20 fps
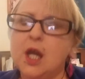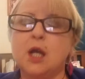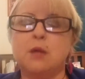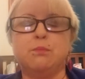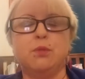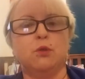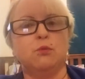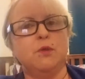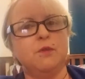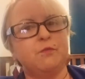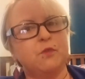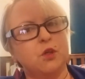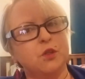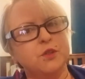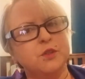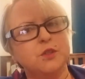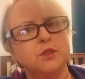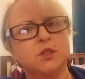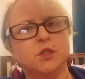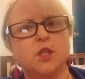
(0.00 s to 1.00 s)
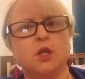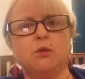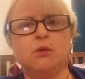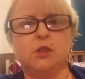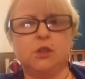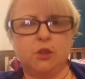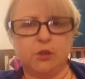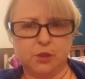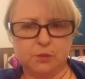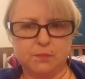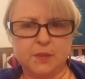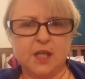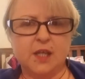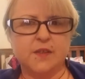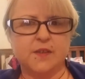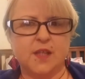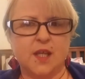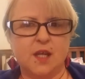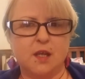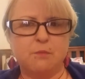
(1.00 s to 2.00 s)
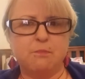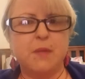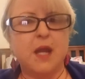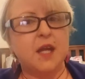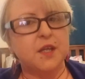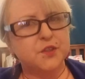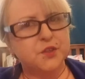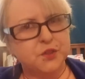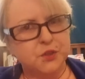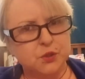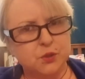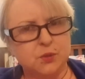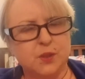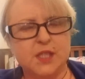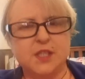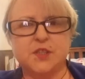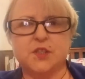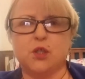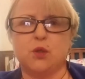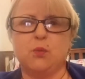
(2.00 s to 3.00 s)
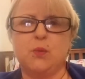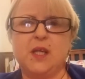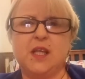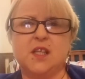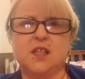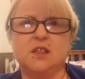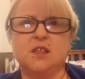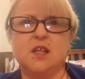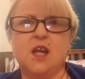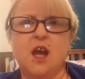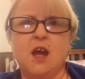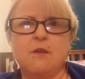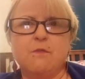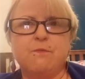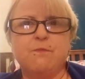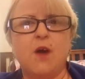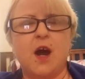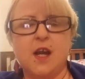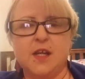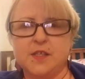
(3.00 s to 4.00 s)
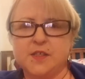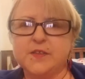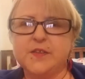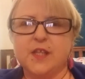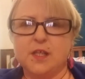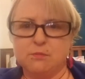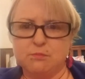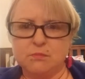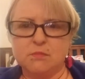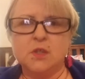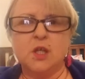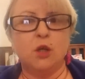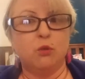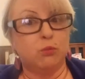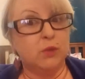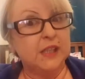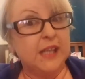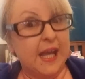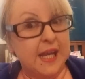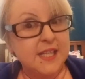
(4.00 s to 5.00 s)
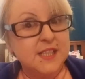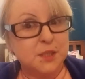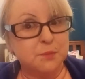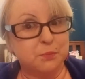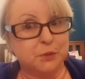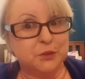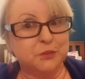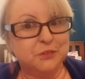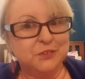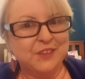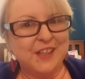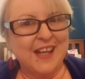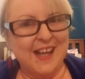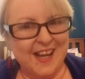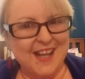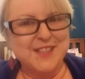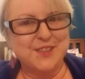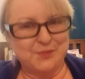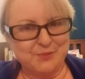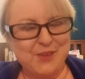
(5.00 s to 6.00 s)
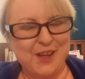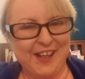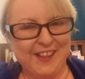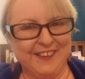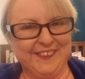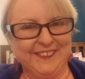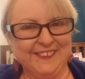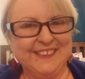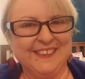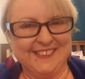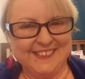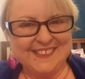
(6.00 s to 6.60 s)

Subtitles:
but we've gotten to know a lot about their backstory, so we can find them relatable as well.